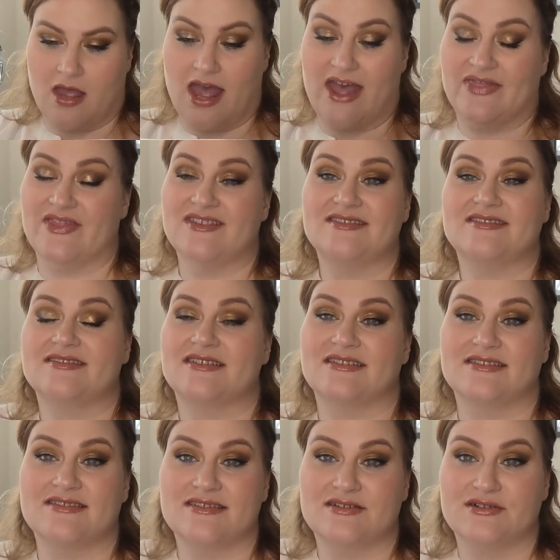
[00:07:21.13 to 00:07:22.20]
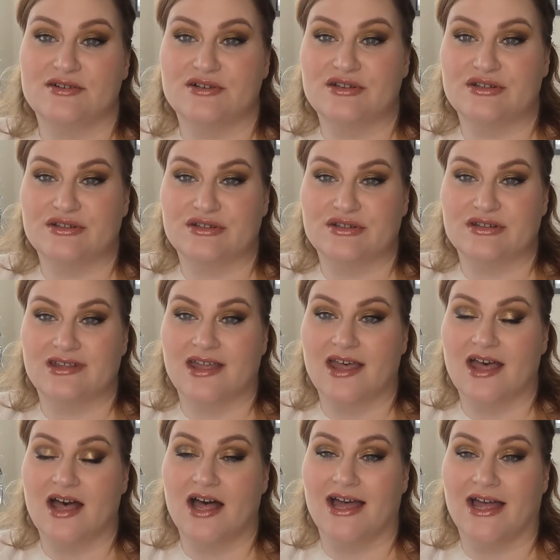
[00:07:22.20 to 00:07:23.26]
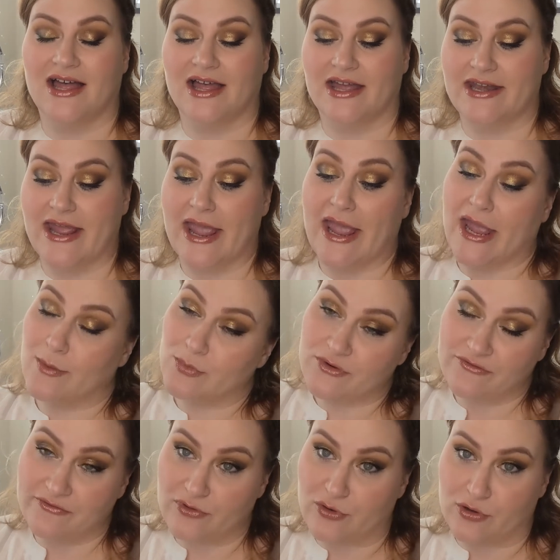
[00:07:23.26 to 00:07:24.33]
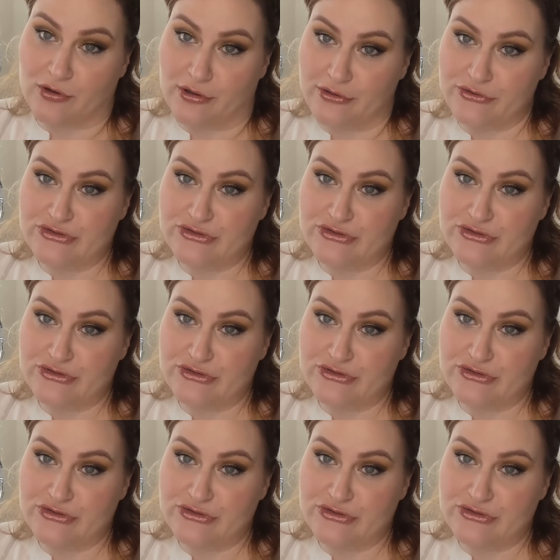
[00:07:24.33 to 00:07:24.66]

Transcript: And this is considered uh, an amber floral.